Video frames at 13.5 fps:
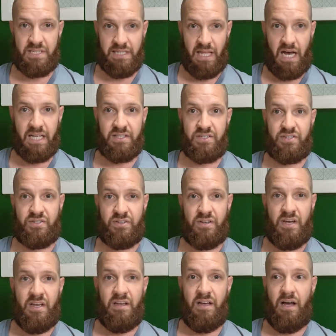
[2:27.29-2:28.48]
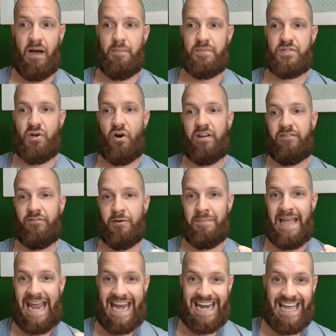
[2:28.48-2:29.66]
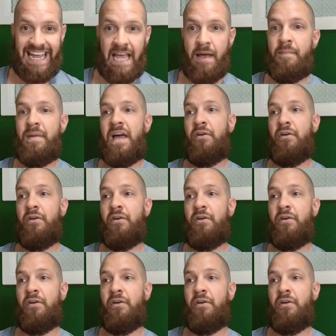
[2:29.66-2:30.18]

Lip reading: slots, starting from 8 a.m.